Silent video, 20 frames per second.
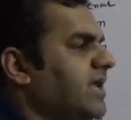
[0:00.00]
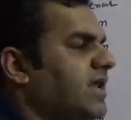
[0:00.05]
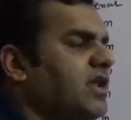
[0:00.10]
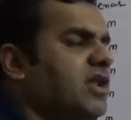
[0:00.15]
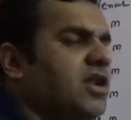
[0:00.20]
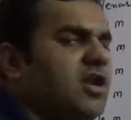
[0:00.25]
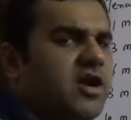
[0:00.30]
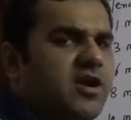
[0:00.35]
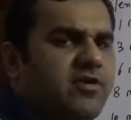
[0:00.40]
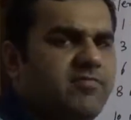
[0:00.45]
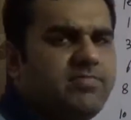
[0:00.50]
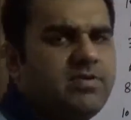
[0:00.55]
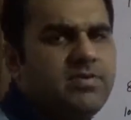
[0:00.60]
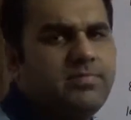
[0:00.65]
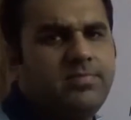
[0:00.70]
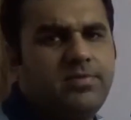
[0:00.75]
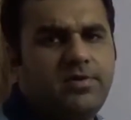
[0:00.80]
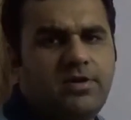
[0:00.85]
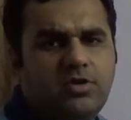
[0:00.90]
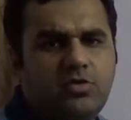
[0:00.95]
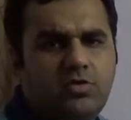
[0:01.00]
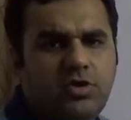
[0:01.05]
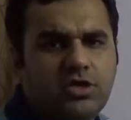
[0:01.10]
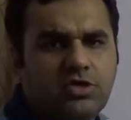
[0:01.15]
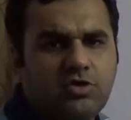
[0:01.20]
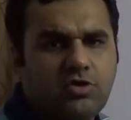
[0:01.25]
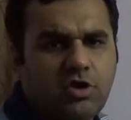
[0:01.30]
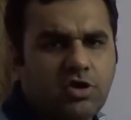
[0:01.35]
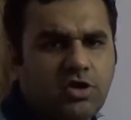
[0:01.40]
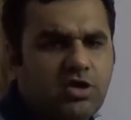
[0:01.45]
are a lot of people who are
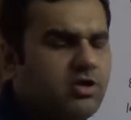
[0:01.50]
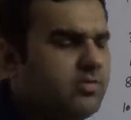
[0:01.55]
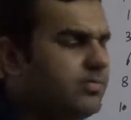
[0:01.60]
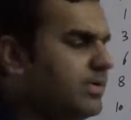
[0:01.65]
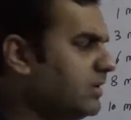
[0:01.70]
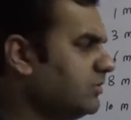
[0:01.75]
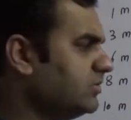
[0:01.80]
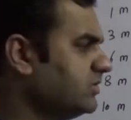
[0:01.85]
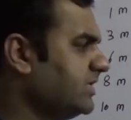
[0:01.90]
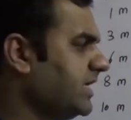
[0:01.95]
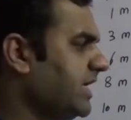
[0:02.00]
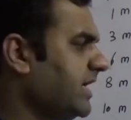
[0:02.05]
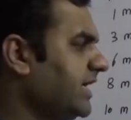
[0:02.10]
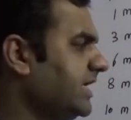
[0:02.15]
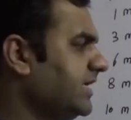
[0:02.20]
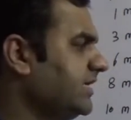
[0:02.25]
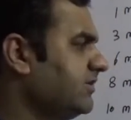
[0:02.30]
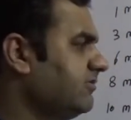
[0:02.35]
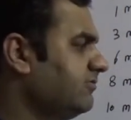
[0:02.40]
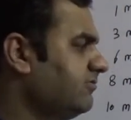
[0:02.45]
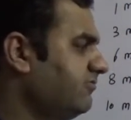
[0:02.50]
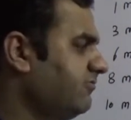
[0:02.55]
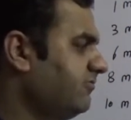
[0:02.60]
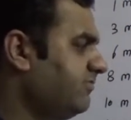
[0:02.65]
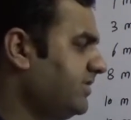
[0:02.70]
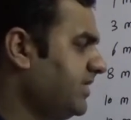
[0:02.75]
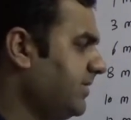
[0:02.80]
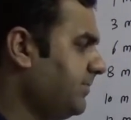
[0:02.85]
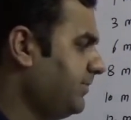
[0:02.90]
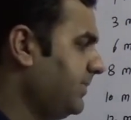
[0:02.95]
talking about that
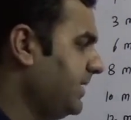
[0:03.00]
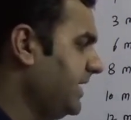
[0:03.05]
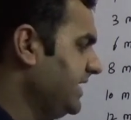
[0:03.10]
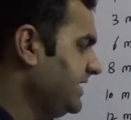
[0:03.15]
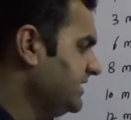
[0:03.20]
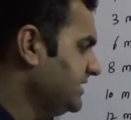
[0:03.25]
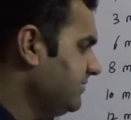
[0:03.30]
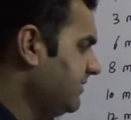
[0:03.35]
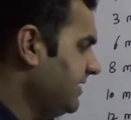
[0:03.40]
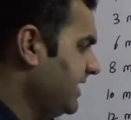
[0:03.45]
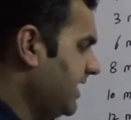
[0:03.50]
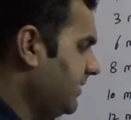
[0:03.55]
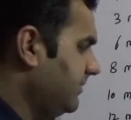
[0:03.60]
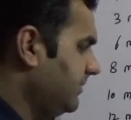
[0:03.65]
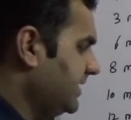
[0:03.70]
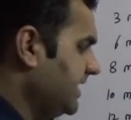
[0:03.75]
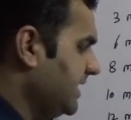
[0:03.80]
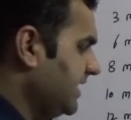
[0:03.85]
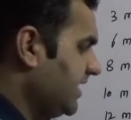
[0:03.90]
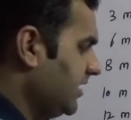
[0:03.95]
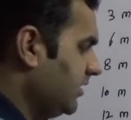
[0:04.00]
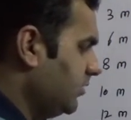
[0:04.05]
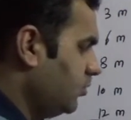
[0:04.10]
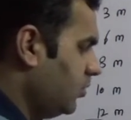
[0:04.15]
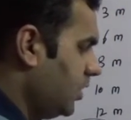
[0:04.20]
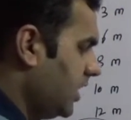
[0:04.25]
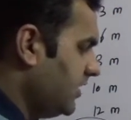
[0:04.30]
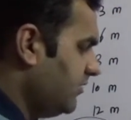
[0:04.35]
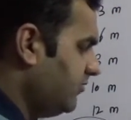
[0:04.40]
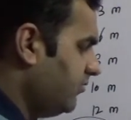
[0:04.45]
the place where I'm taking
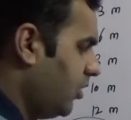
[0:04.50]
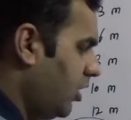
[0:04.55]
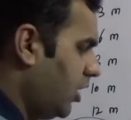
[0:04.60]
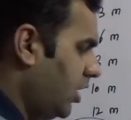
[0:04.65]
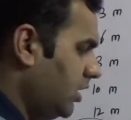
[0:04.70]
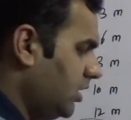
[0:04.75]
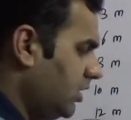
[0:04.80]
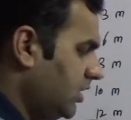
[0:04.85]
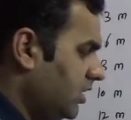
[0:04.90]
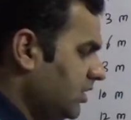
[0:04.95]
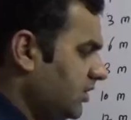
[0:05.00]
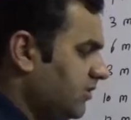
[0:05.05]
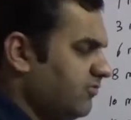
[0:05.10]
one wall,